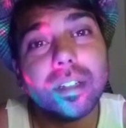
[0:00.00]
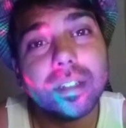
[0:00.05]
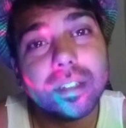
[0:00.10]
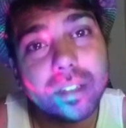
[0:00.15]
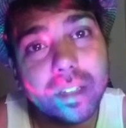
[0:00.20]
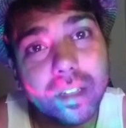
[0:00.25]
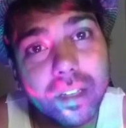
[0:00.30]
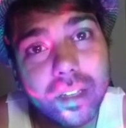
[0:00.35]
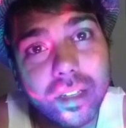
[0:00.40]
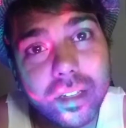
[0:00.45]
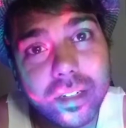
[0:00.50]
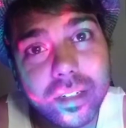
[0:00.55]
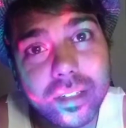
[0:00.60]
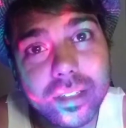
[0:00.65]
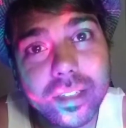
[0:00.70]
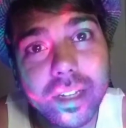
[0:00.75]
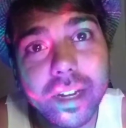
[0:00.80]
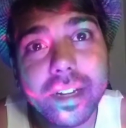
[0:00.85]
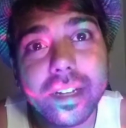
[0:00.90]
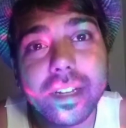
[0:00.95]
They
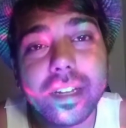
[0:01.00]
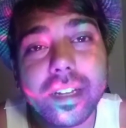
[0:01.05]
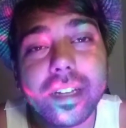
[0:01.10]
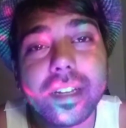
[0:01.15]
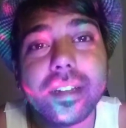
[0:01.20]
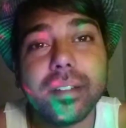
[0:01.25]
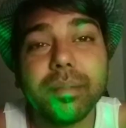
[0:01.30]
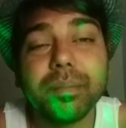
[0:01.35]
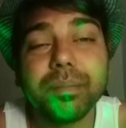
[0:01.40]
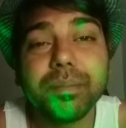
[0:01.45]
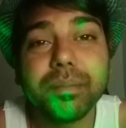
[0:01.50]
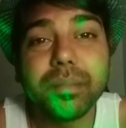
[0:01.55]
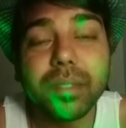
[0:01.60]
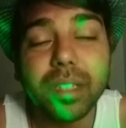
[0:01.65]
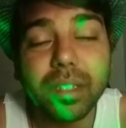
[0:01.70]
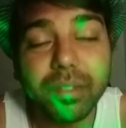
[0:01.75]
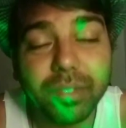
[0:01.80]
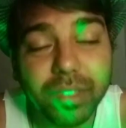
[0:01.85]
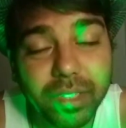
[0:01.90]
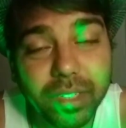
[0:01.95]
decide,
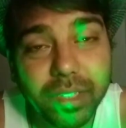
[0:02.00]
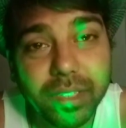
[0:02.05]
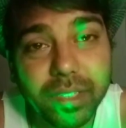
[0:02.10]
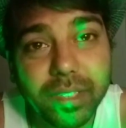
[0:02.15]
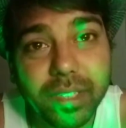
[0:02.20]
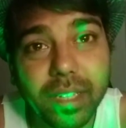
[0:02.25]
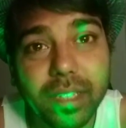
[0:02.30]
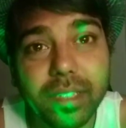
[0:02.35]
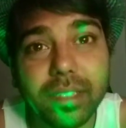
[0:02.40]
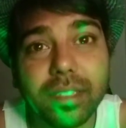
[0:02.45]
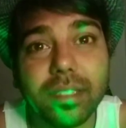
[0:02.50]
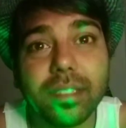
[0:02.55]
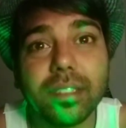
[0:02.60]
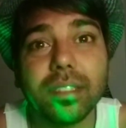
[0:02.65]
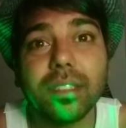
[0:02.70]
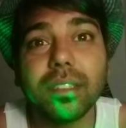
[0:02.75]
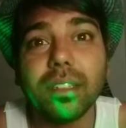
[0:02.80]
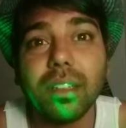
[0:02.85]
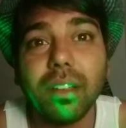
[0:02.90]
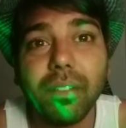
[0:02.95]
the Vizier
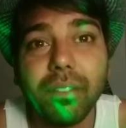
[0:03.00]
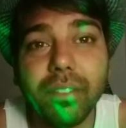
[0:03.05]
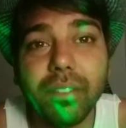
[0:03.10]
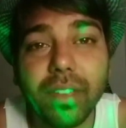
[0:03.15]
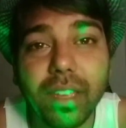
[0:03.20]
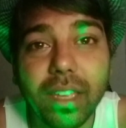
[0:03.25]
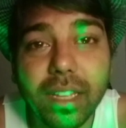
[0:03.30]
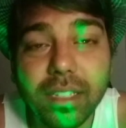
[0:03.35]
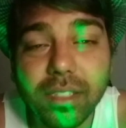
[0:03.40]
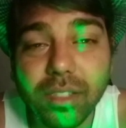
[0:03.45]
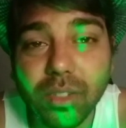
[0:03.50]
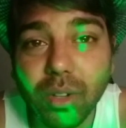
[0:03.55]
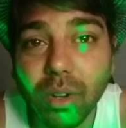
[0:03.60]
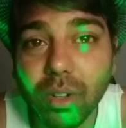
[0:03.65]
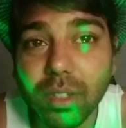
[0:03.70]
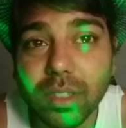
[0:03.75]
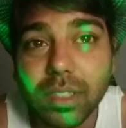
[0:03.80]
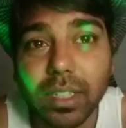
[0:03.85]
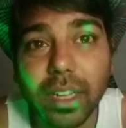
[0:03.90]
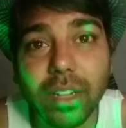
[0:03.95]
says, "We as
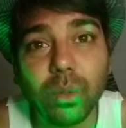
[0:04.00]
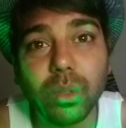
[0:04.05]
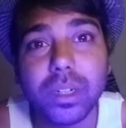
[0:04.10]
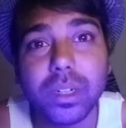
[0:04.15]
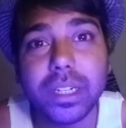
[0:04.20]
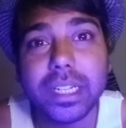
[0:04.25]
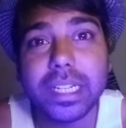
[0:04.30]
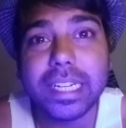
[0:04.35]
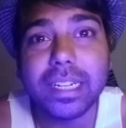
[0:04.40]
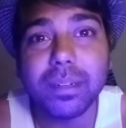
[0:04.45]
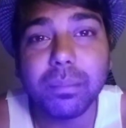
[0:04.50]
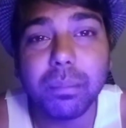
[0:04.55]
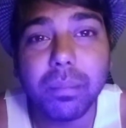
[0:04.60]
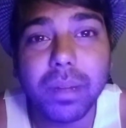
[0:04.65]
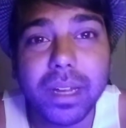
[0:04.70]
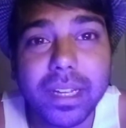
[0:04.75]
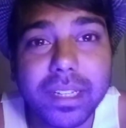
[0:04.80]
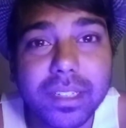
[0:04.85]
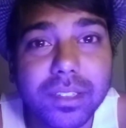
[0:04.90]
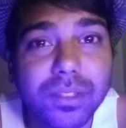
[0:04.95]
storks can only eat
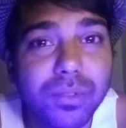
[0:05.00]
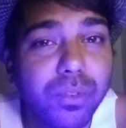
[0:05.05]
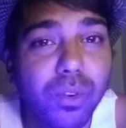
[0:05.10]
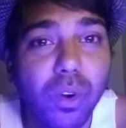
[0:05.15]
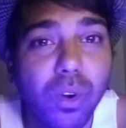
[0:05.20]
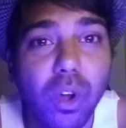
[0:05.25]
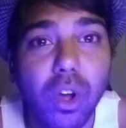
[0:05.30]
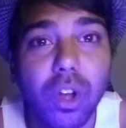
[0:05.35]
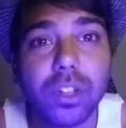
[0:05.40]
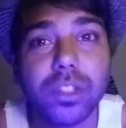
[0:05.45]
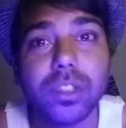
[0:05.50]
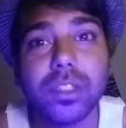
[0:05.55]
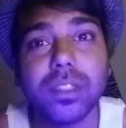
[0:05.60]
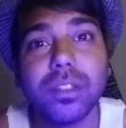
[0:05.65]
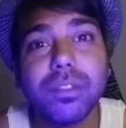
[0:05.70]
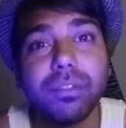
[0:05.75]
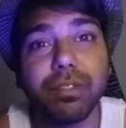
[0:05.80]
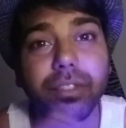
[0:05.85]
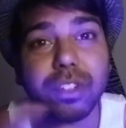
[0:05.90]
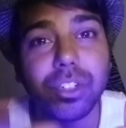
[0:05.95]
mice, frogs,
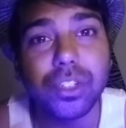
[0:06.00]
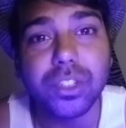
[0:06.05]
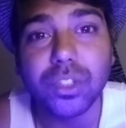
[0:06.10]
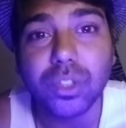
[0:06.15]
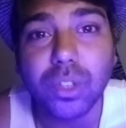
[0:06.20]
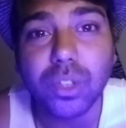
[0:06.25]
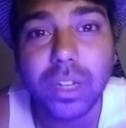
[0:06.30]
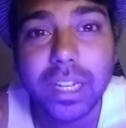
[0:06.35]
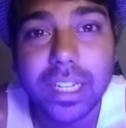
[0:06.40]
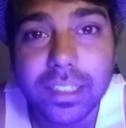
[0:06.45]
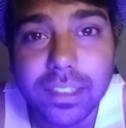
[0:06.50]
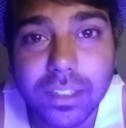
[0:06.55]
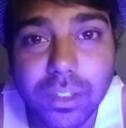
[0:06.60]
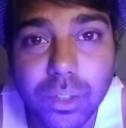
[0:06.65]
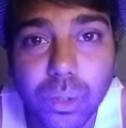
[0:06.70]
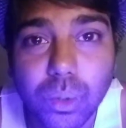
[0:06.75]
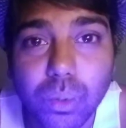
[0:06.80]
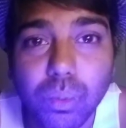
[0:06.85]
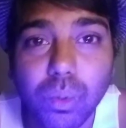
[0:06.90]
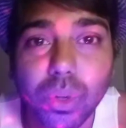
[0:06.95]
fishes, so let's
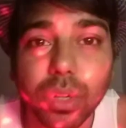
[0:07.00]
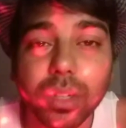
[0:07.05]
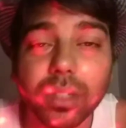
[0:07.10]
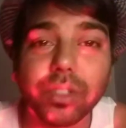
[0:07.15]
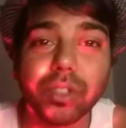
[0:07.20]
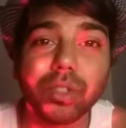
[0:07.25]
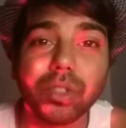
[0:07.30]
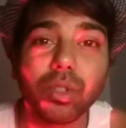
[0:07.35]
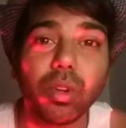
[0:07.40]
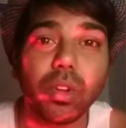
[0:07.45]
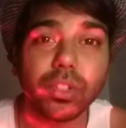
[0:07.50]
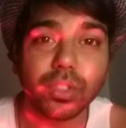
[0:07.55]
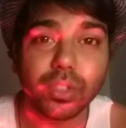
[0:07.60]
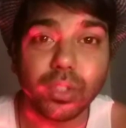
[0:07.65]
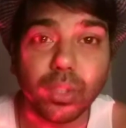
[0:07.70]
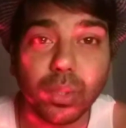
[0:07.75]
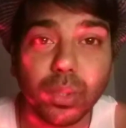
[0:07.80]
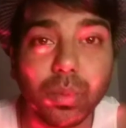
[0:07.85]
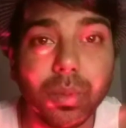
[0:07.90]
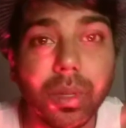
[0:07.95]
do what the storks
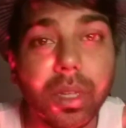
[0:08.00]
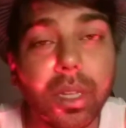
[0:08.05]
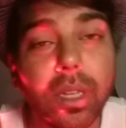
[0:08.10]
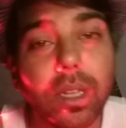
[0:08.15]
do."